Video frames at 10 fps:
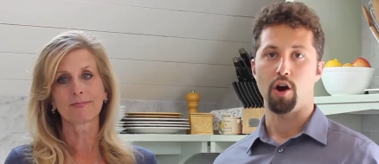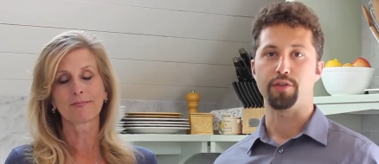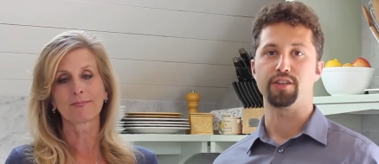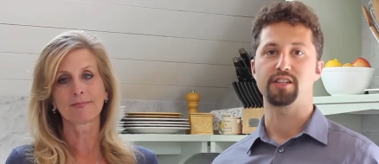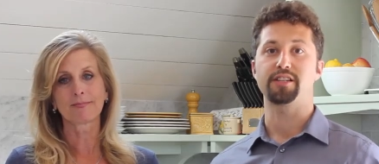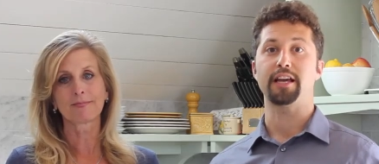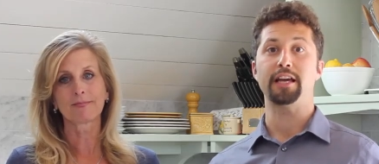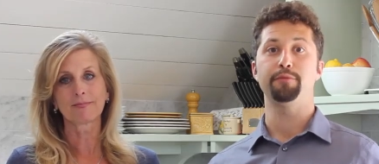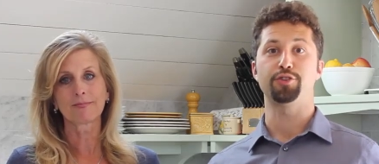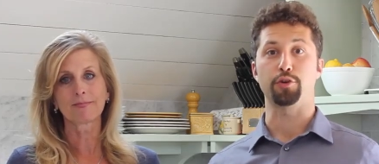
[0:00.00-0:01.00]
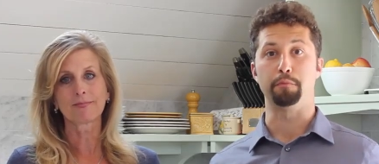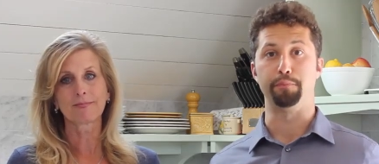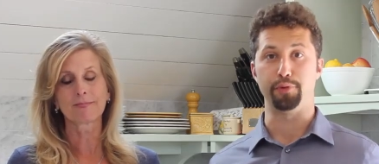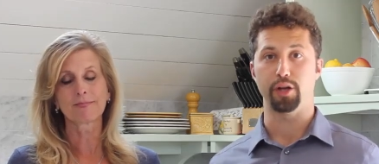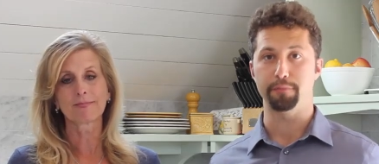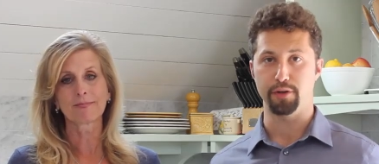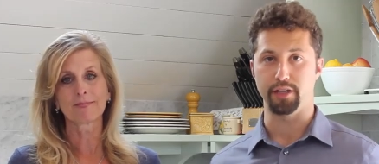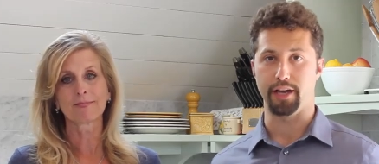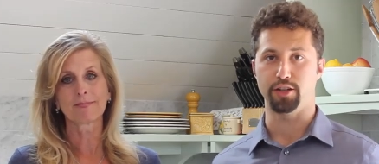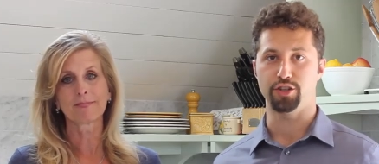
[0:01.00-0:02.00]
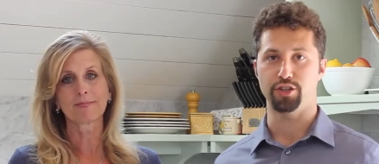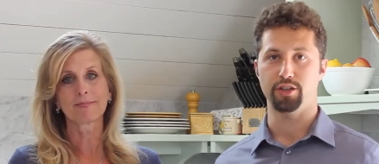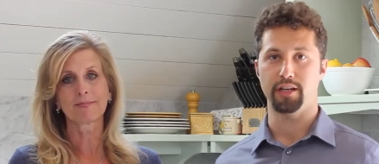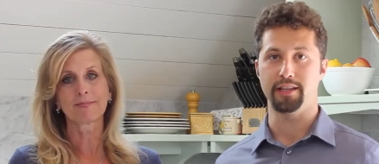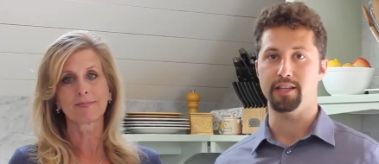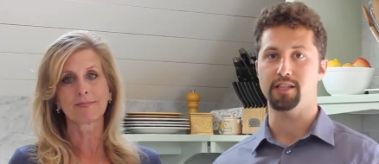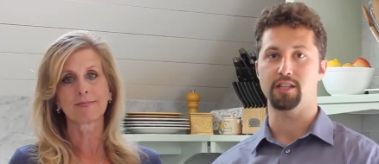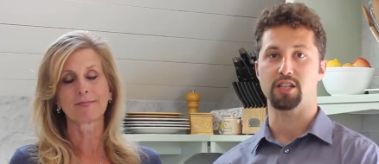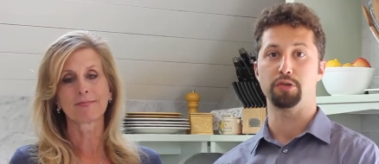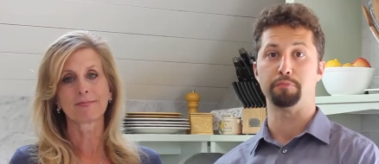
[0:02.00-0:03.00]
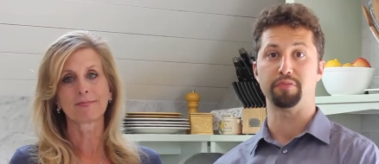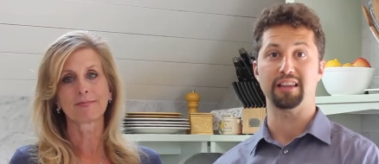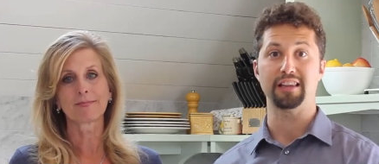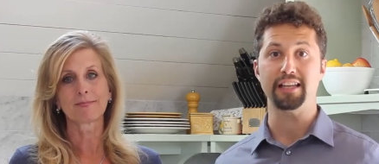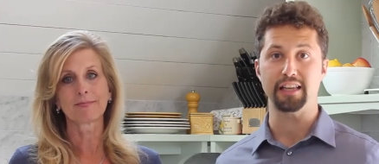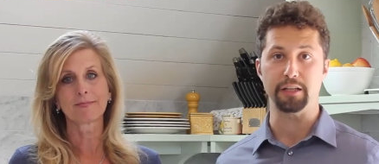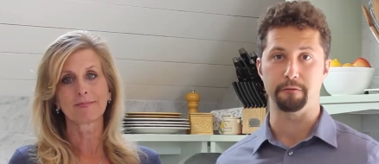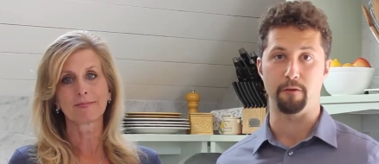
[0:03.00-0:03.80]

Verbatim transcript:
Speaker 1: are the same as your blood pH, and this is completely